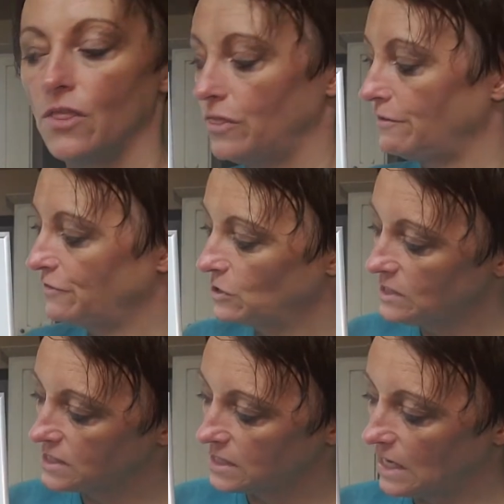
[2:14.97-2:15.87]
The
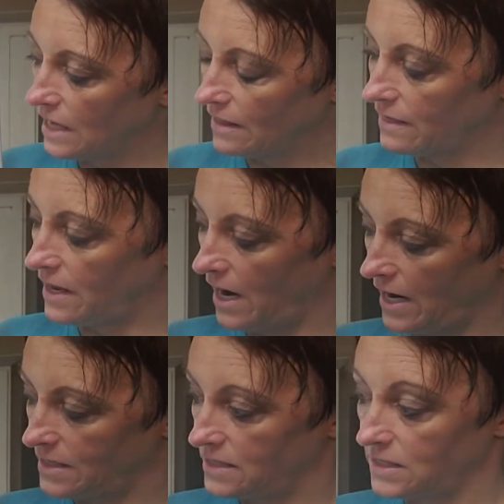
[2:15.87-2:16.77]
first thing that
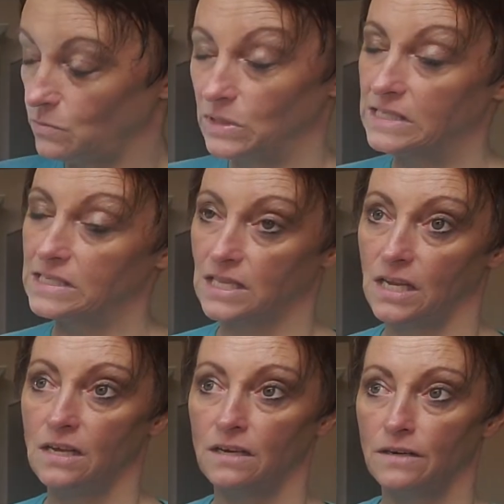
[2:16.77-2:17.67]
I did was
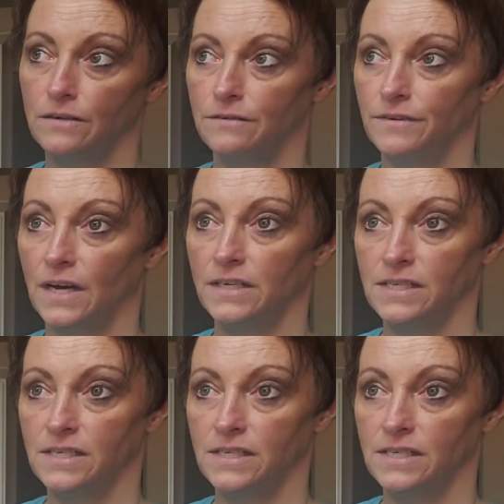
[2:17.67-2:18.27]
think of a